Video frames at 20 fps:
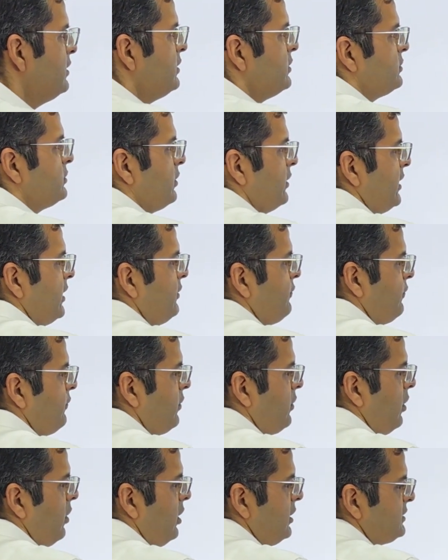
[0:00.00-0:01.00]
So if
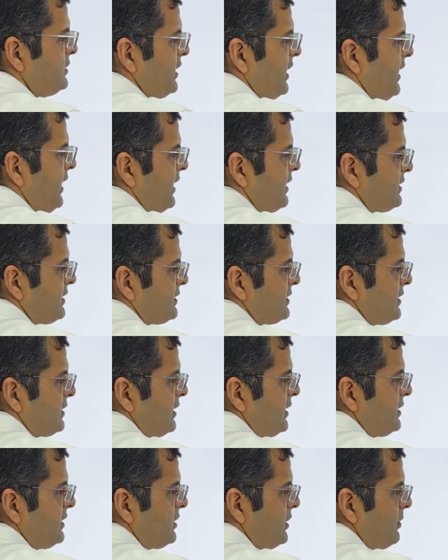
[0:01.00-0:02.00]
cos x
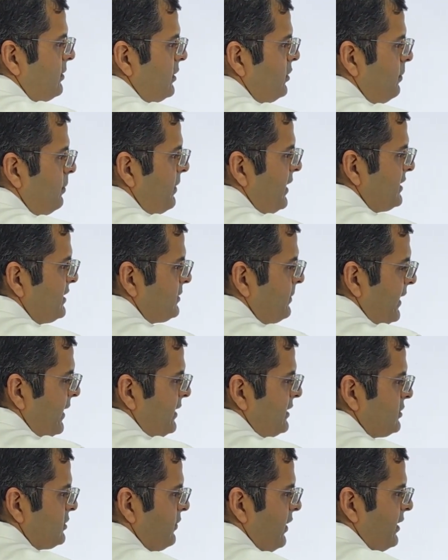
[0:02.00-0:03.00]
is equal to plus
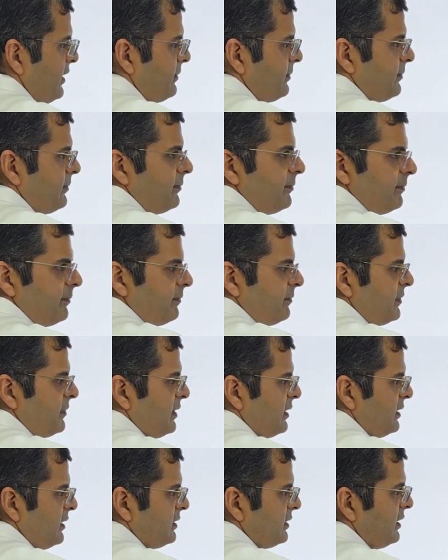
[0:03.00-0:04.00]
minus 1,
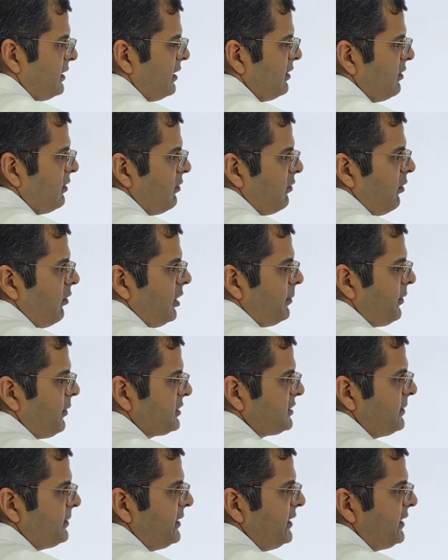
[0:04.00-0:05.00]
then what
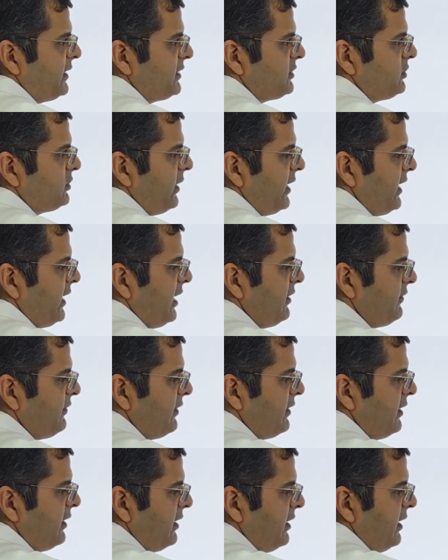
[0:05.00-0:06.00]
possibilities do I have?
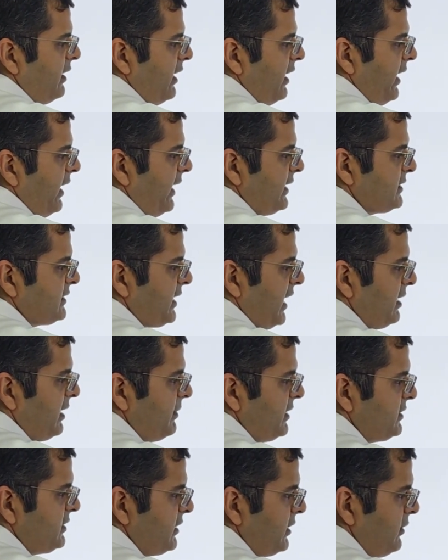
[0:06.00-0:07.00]
X can
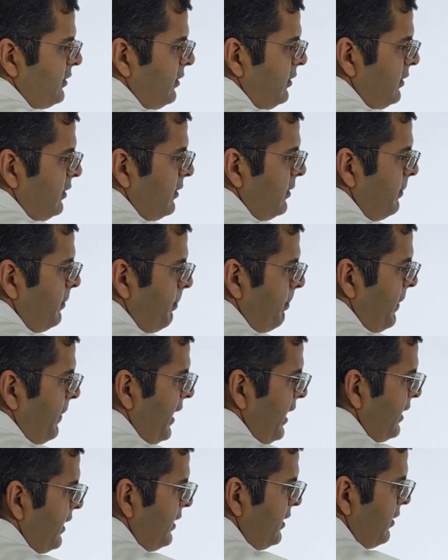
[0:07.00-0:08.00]
be 0,
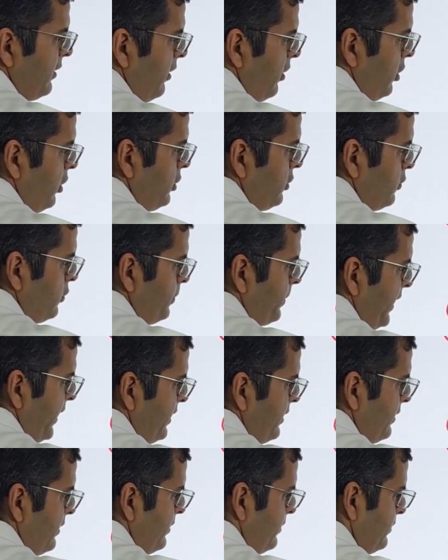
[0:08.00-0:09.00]
pi or 2
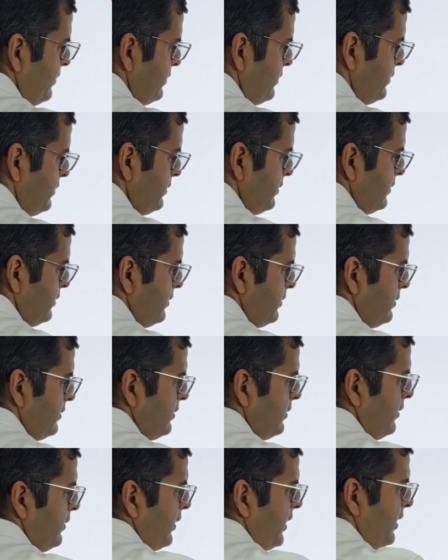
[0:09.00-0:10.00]
pi.
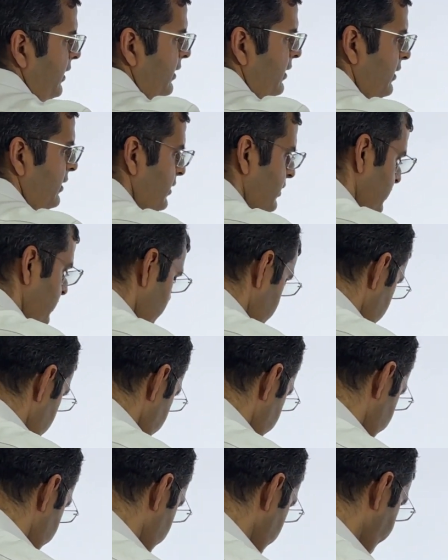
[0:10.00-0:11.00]
Okay.
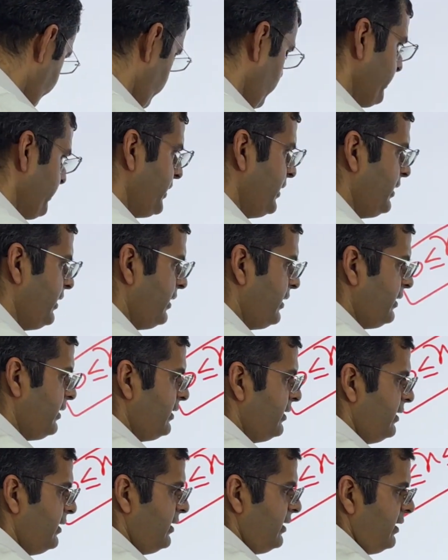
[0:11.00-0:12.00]
So from here,
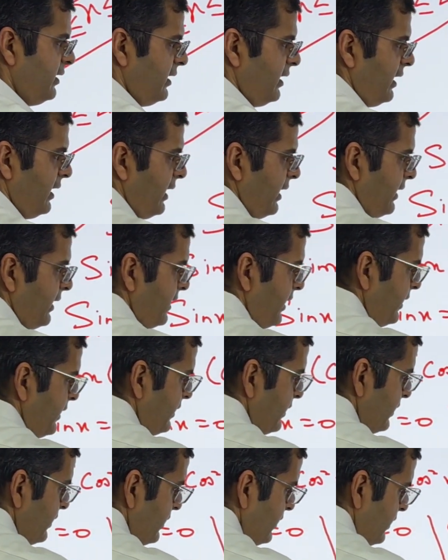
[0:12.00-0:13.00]
I get
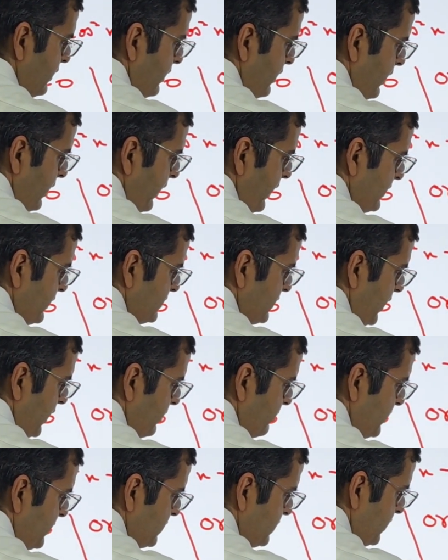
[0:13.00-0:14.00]
x
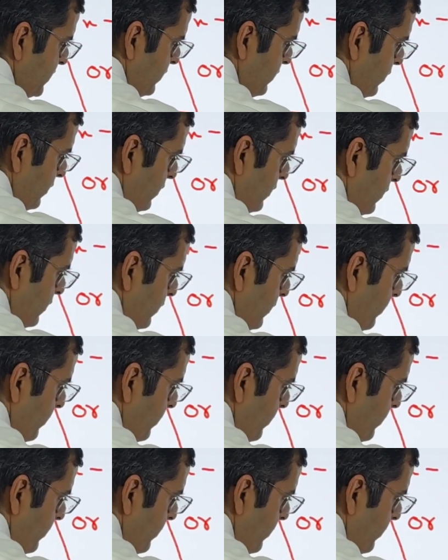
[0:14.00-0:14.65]
can be 0,